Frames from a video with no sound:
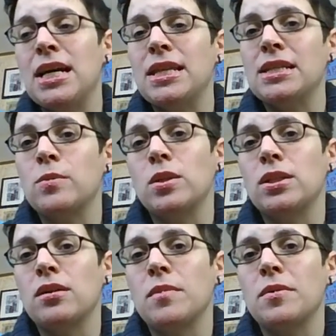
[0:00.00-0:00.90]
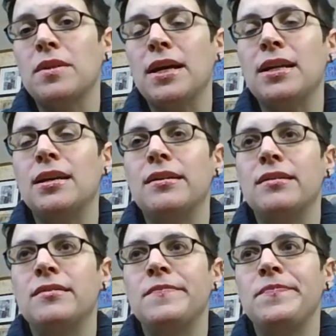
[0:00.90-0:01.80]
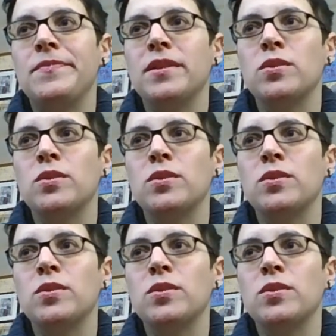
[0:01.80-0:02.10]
And that's what I'll talk about in that. Um,